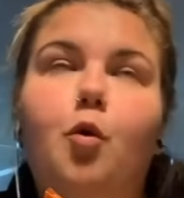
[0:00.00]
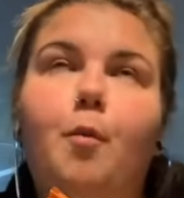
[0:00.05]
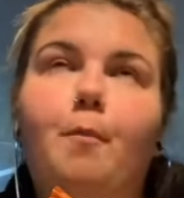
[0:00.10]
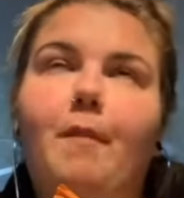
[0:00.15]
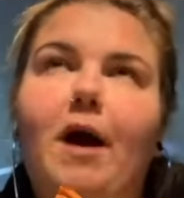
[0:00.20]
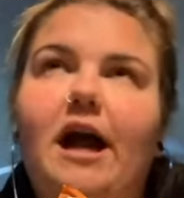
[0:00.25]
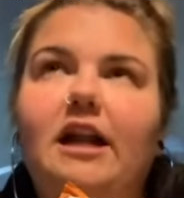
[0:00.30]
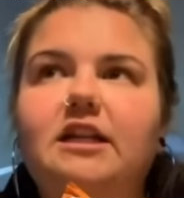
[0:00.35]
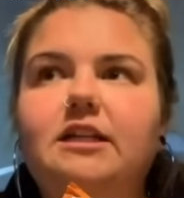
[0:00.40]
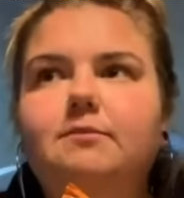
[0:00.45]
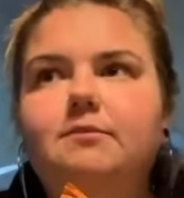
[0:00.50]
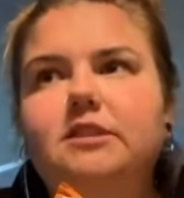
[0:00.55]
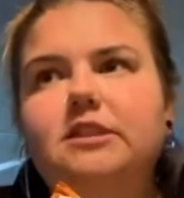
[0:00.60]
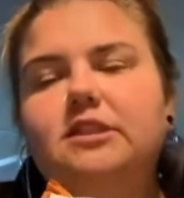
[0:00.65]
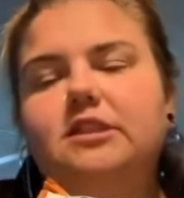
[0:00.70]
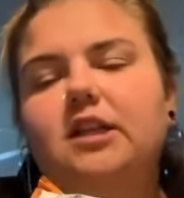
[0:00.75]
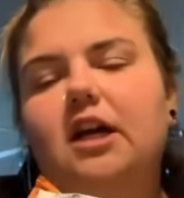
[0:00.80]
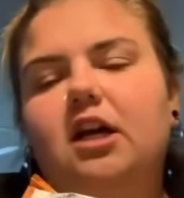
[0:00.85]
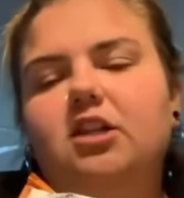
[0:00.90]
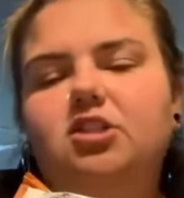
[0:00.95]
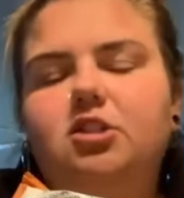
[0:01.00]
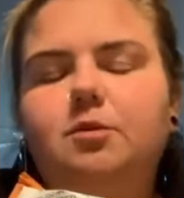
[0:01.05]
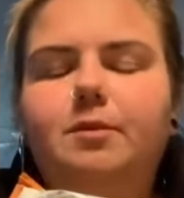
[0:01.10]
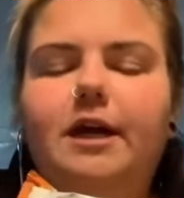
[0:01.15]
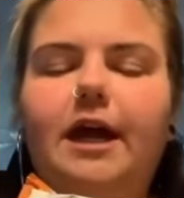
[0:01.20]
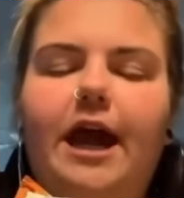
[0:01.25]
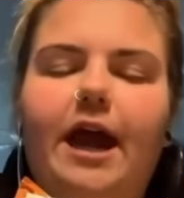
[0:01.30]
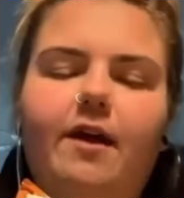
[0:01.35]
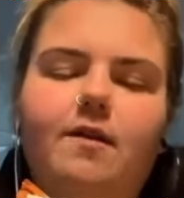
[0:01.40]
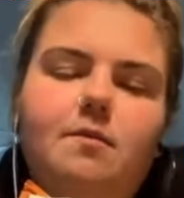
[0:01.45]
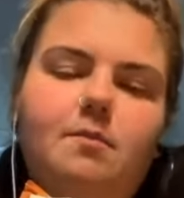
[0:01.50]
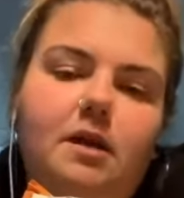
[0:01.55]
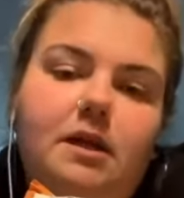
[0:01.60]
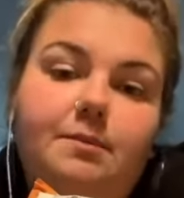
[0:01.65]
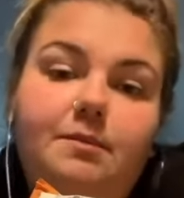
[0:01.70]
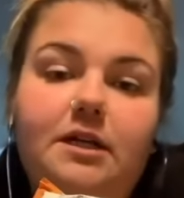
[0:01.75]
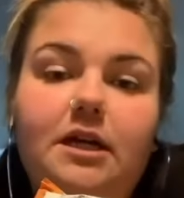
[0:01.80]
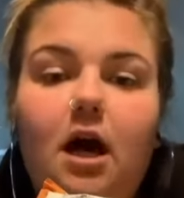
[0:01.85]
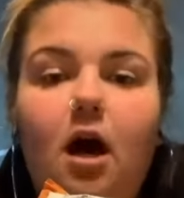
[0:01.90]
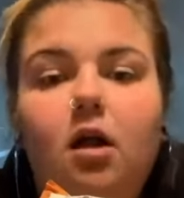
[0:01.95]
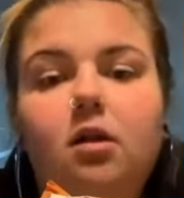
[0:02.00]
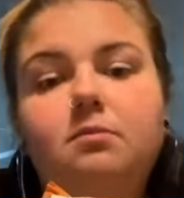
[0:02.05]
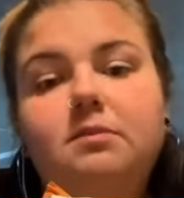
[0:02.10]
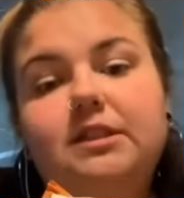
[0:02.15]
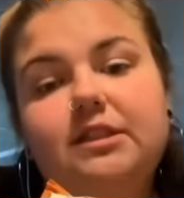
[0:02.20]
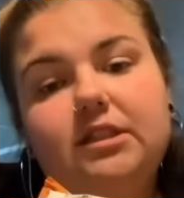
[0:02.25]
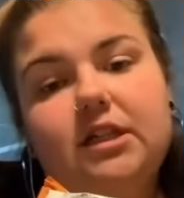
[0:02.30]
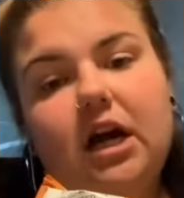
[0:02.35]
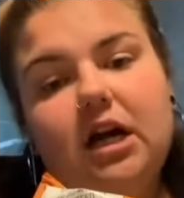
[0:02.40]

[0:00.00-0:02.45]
Well, my name is Tasha, but everybody be calling me